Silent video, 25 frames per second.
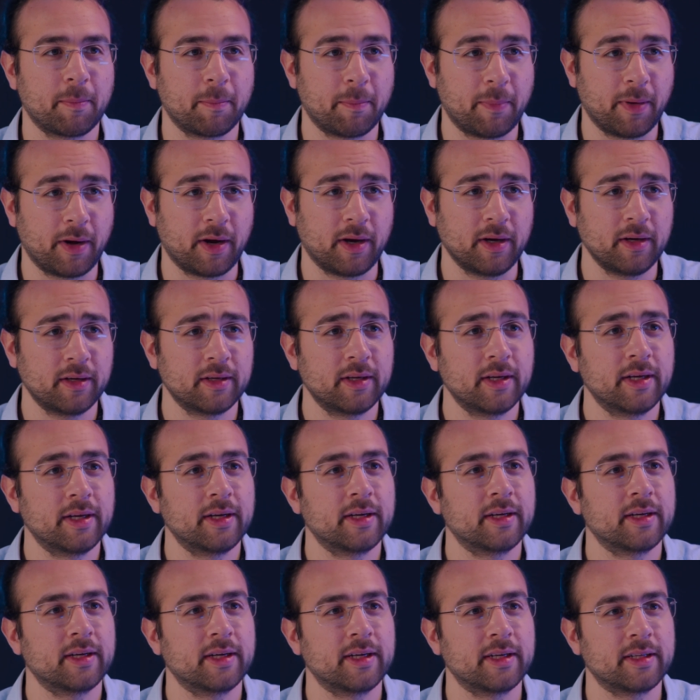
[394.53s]
But
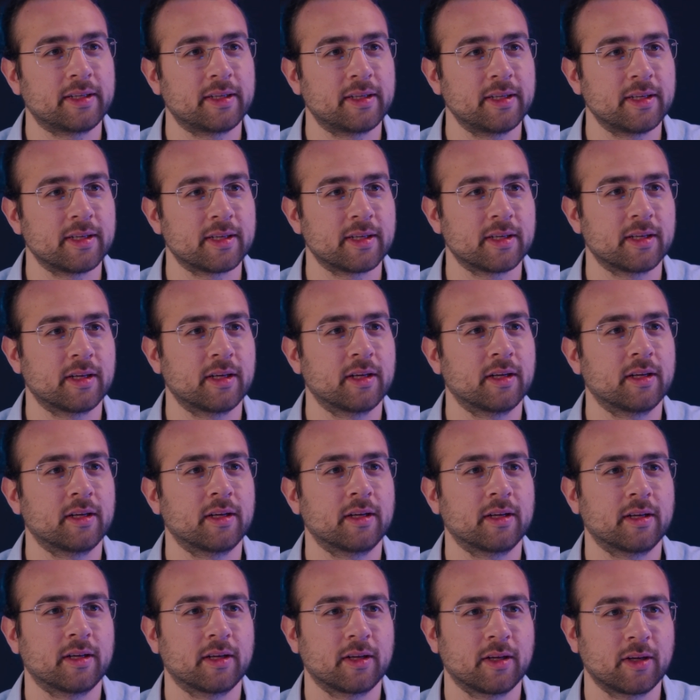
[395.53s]
it is
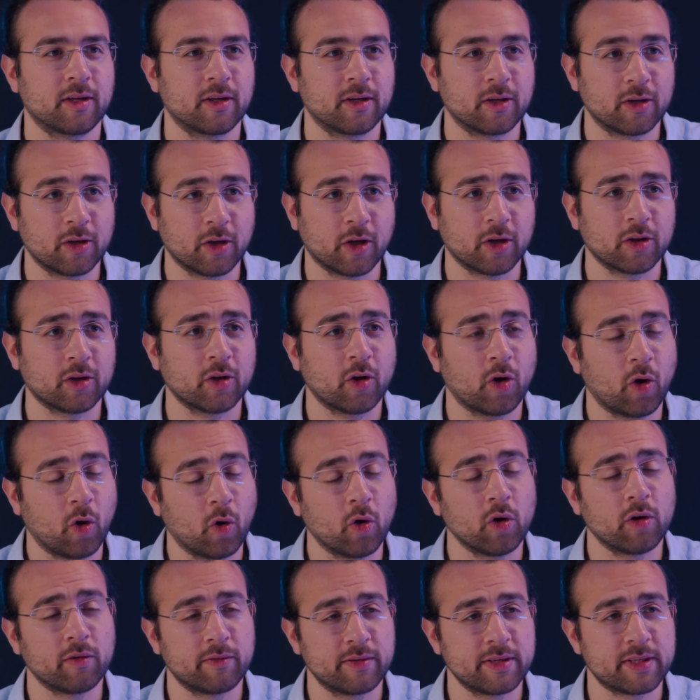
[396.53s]
not
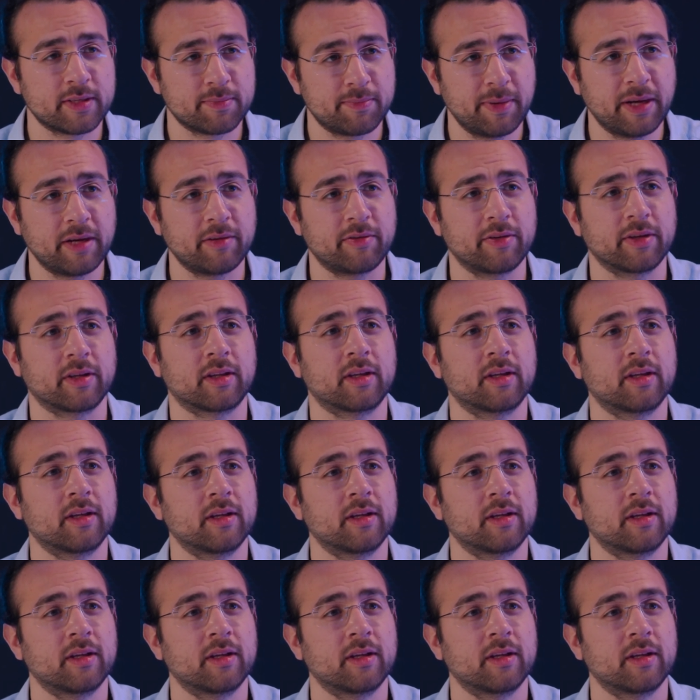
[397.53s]
all of its benefit.